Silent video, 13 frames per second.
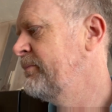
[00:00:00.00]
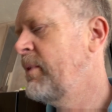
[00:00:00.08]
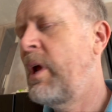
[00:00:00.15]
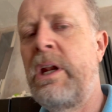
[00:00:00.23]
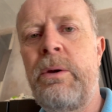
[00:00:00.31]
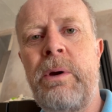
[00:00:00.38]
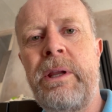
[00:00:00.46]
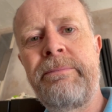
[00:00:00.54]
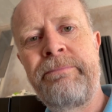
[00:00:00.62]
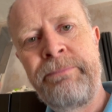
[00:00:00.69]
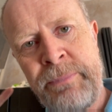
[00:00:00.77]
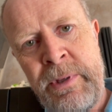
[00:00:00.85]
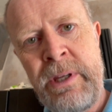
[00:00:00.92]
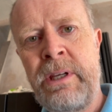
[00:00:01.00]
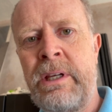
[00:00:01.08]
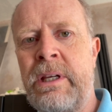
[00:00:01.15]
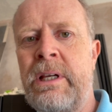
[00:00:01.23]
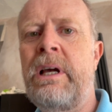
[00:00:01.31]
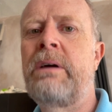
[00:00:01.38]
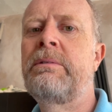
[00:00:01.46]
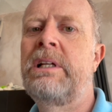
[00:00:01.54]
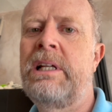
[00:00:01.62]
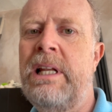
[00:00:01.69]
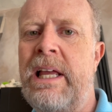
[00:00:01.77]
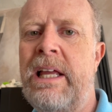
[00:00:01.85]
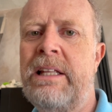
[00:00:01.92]
Anyway, I'm going to
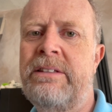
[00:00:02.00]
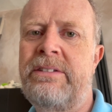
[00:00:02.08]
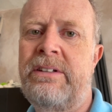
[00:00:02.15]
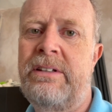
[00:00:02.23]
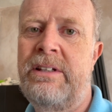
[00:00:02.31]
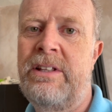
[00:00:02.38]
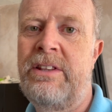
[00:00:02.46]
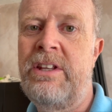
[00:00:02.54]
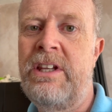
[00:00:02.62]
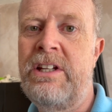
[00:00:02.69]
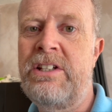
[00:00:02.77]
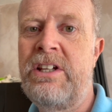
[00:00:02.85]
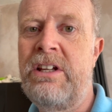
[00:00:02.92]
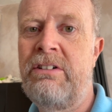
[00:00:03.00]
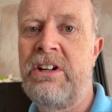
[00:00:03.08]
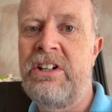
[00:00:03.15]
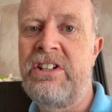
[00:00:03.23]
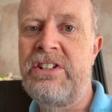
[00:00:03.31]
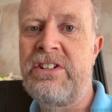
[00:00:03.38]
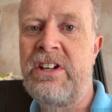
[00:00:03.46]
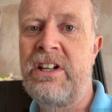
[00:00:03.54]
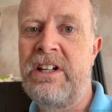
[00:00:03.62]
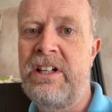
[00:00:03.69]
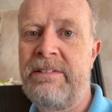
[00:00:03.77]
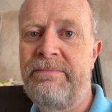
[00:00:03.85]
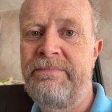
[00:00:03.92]
let the interior
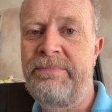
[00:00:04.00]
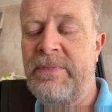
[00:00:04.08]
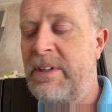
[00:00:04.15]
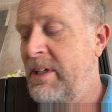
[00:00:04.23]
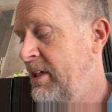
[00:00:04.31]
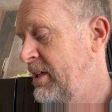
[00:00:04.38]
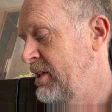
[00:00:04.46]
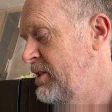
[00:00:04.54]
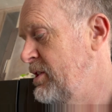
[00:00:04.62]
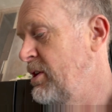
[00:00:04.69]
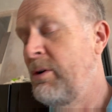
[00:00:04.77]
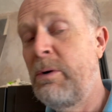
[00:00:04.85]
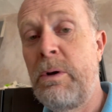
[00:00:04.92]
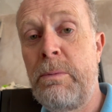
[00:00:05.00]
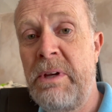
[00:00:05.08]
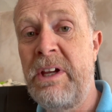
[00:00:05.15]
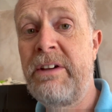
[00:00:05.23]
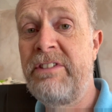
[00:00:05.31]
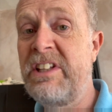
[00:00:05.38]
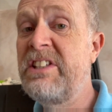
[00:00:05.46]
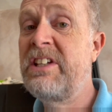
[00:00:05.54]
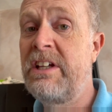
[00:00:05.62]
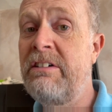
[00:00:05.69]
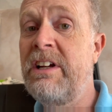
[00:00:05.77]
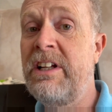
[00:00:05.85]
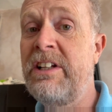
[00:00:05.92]
designer do a bit of
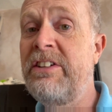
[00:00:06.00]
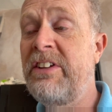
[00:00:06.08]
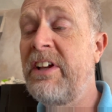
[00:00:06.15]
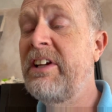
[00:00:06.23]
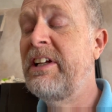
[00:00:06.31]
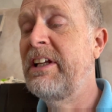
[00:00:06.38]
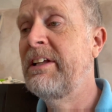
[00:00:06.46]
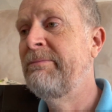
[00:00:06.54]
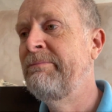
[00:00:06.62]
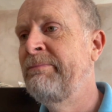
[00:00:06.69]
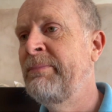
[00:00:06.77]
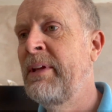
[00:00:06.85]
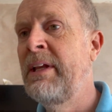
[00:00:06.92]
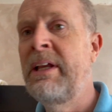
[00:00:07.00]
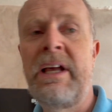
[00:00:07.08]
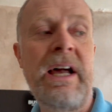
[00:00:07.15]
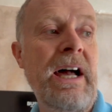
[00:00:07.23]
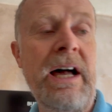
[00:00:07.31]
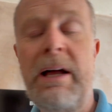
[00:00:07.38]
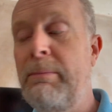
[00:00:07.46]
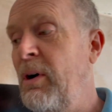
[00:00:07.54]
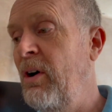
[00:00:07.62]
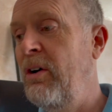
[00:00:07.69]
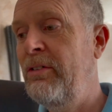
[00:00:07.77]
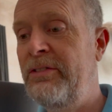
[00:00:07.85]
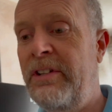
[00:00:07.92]
interior designing. I'm
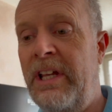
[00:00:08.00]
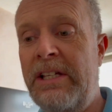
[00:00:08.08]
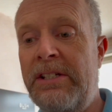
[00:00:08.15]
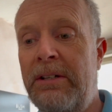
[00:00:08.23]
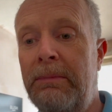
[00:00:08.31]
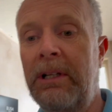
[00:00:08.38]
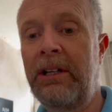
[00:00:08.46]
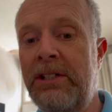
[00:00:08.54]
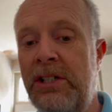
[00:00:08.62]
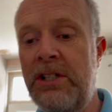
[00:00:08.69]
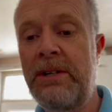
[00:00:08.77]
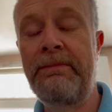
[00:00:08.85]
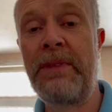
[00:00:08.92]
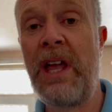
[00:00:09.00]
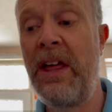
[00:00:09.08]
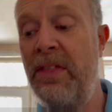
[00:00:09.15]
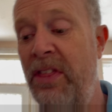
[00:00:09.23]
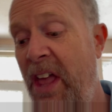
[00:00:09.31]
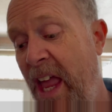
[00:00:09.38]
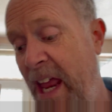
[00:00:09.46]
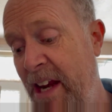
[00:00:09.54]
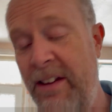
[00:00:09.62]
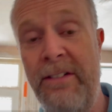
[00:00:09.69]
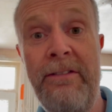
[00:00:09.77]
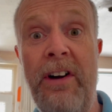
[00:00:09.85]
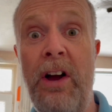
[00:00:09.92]
off to get some lunch, and
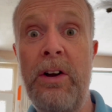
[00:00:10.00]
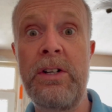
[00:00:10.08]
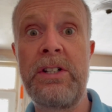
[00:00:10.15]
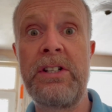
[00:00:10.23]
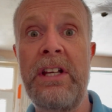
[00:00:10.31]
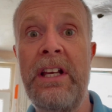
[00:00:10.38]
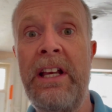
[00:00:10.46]
then, folks,